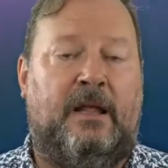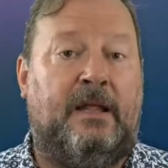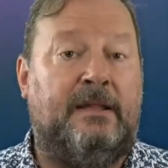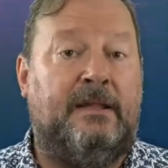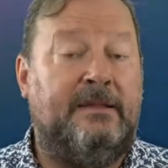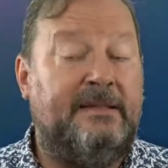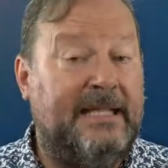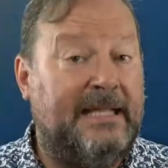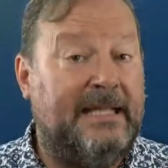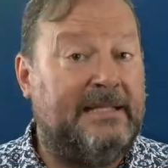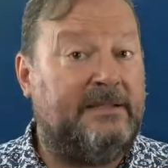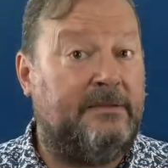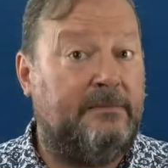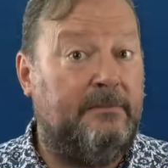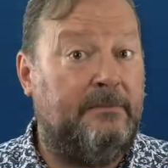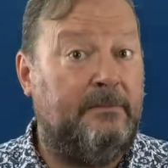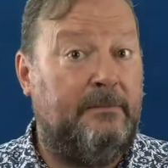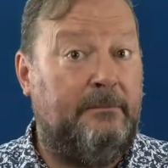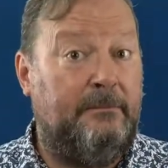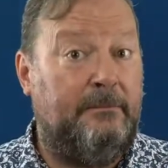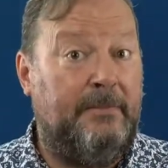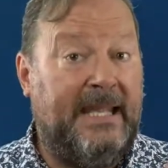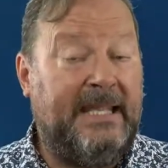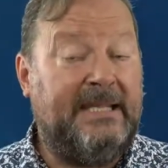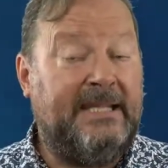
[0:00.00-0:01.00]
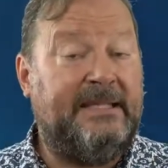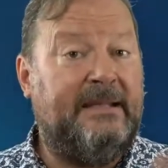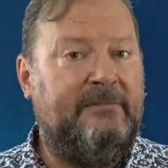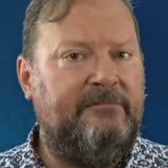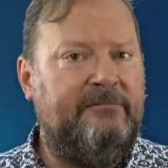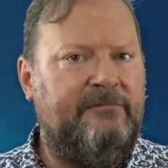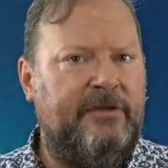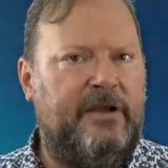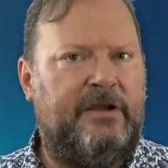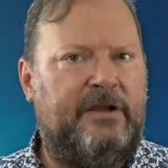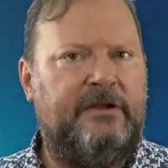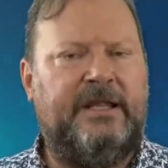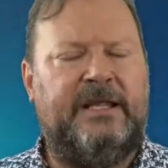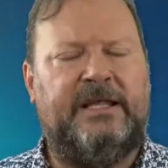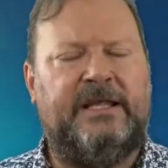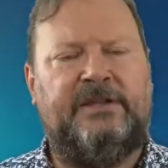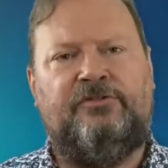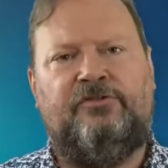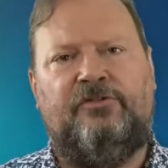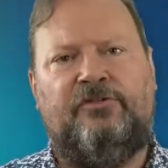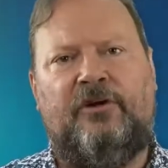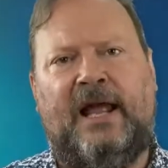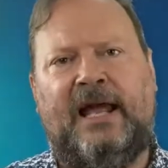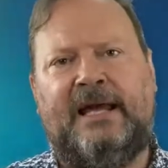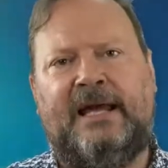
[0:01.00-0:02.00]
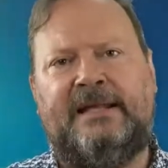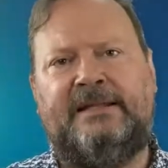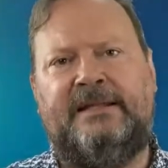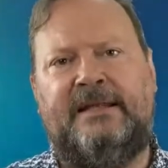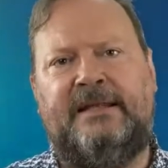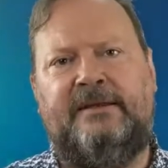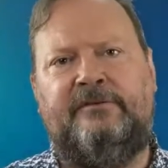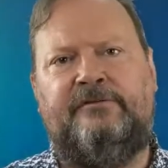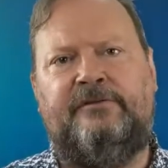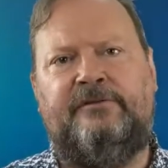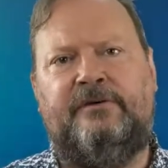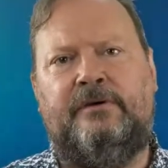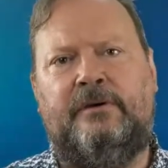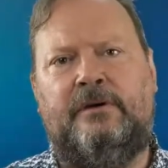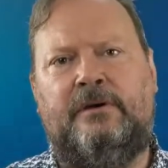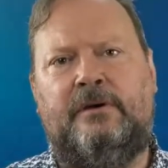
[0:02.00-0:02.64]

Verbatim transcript: that make them very attractive,